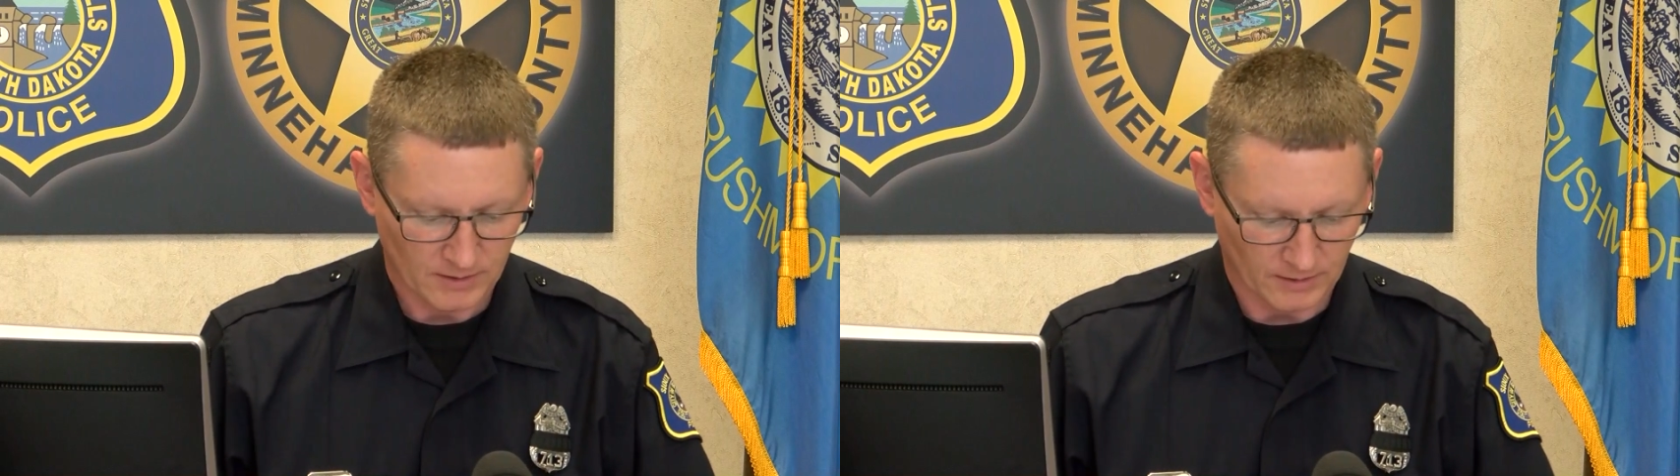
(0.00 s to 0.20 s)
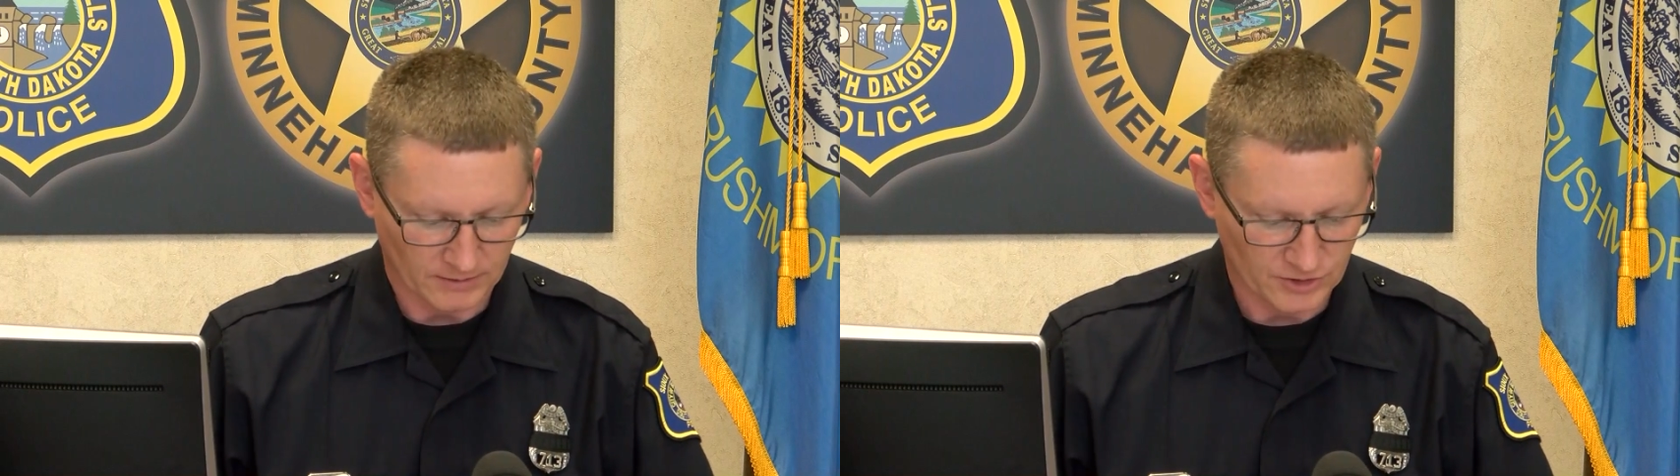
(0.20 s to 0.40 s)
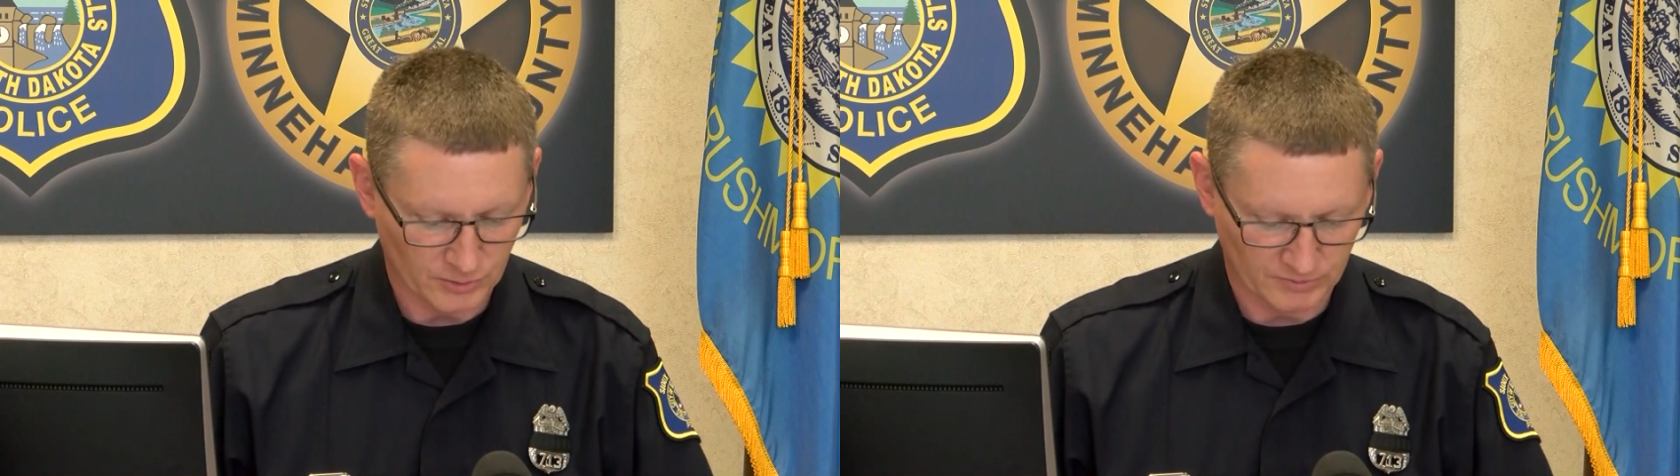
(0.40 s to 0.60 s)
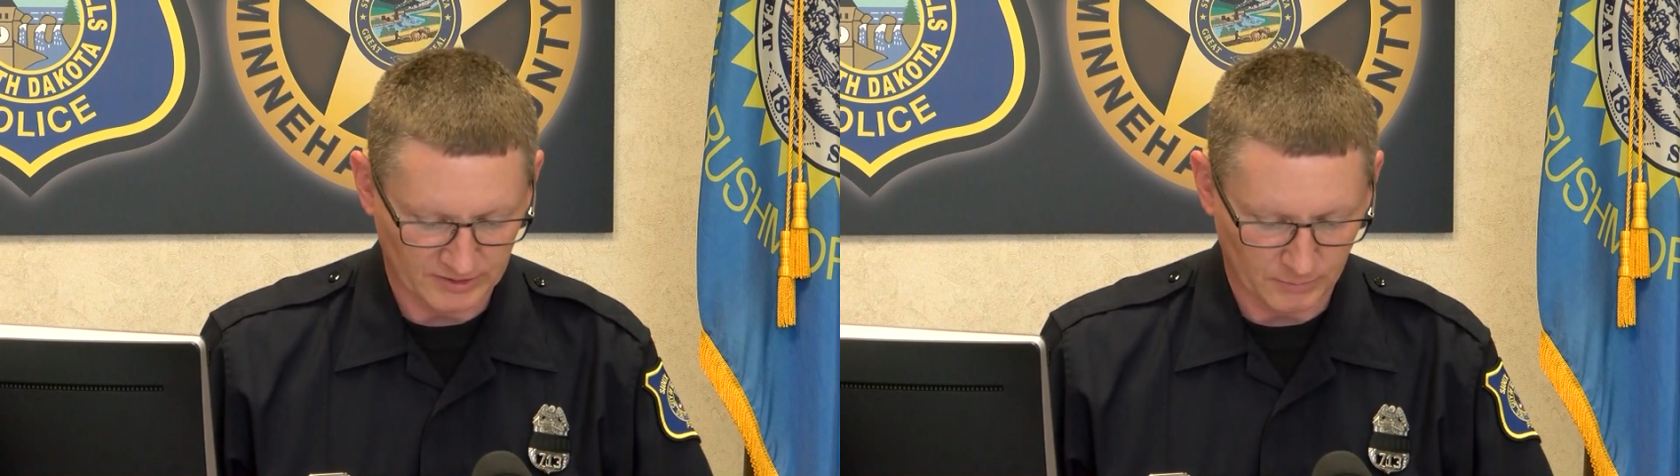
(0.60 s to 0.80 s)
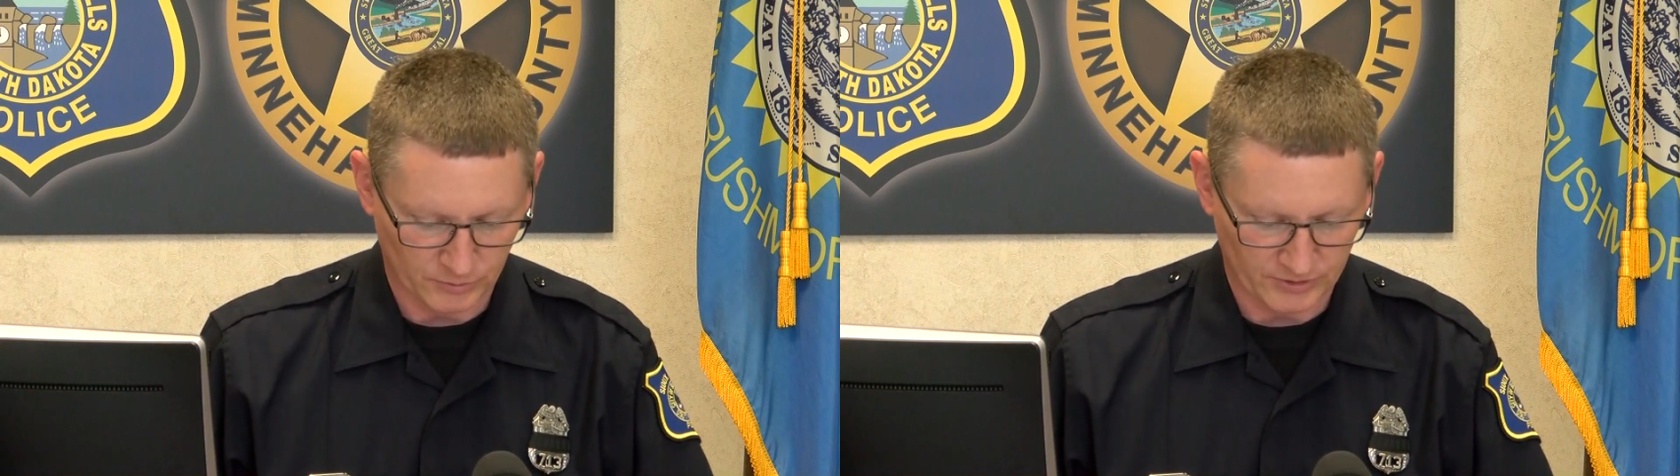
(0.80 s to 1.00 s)
Uh, she was
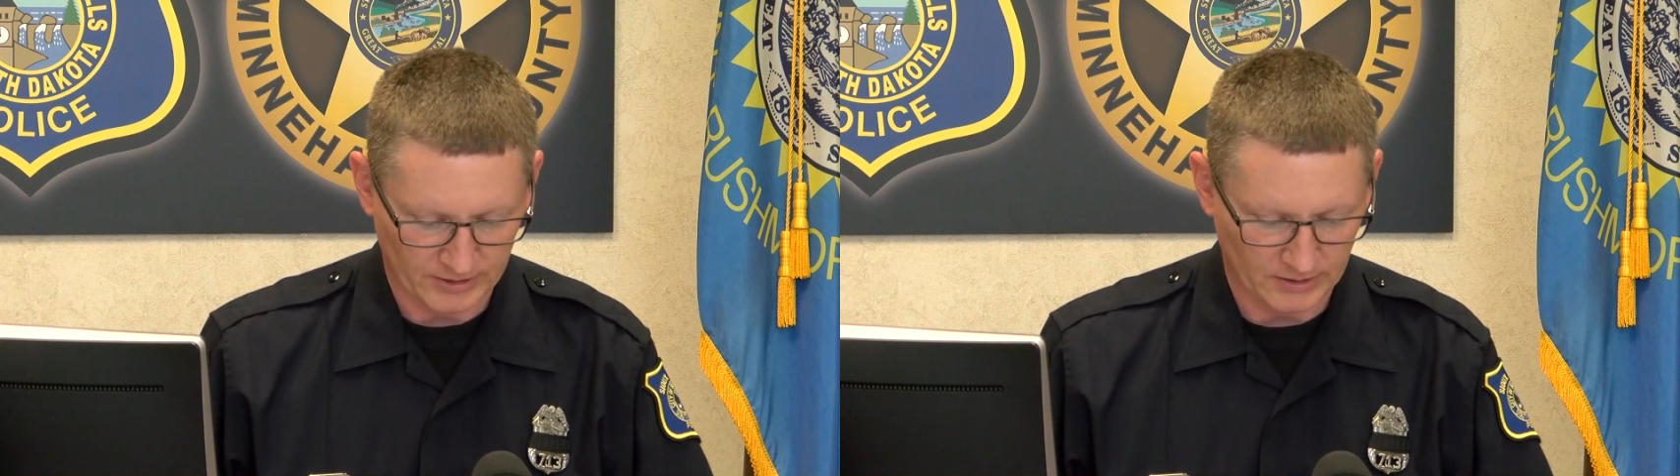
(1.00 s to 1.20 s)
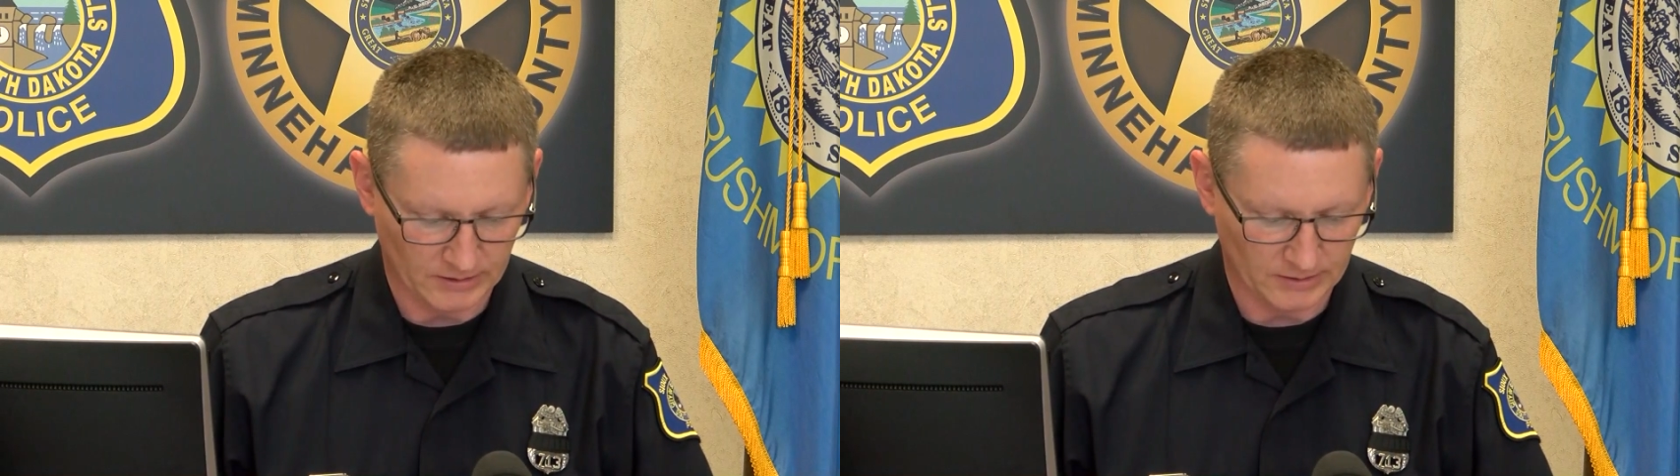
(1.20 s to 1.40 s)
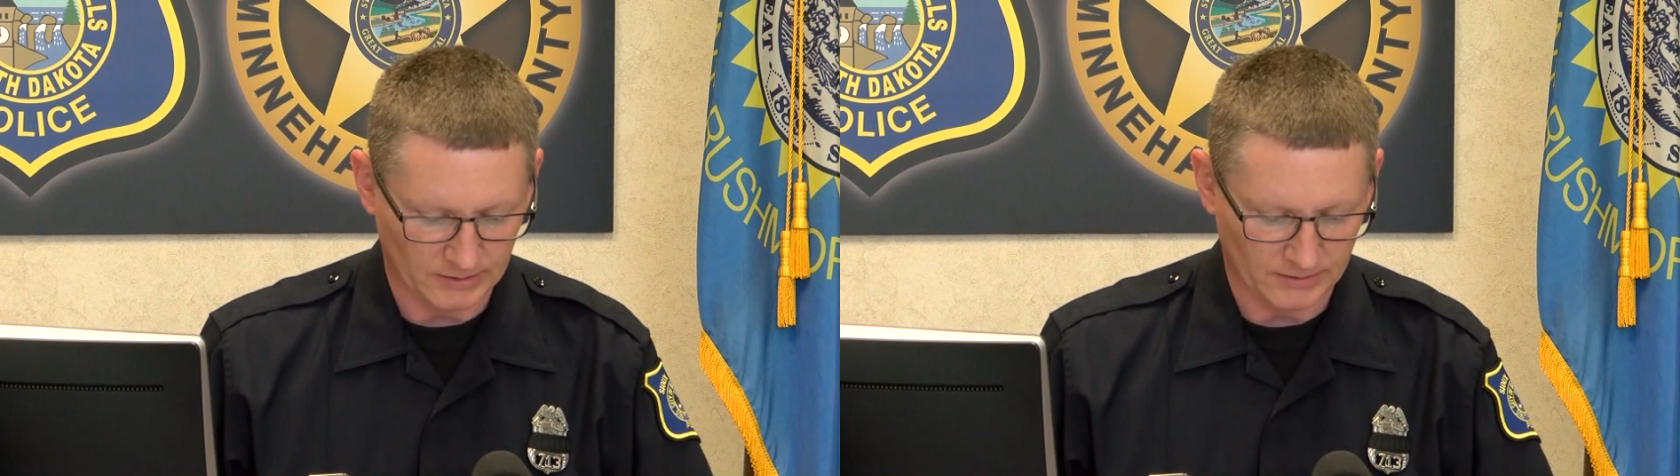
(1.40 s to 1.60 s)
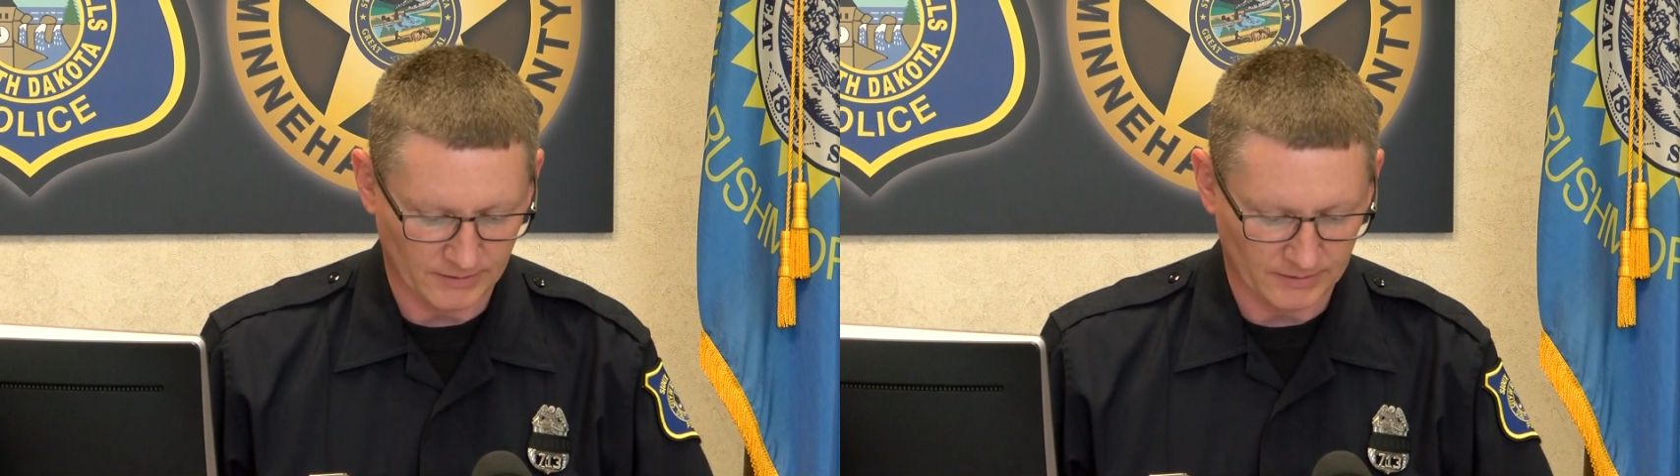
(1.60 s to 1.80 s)
able to get a,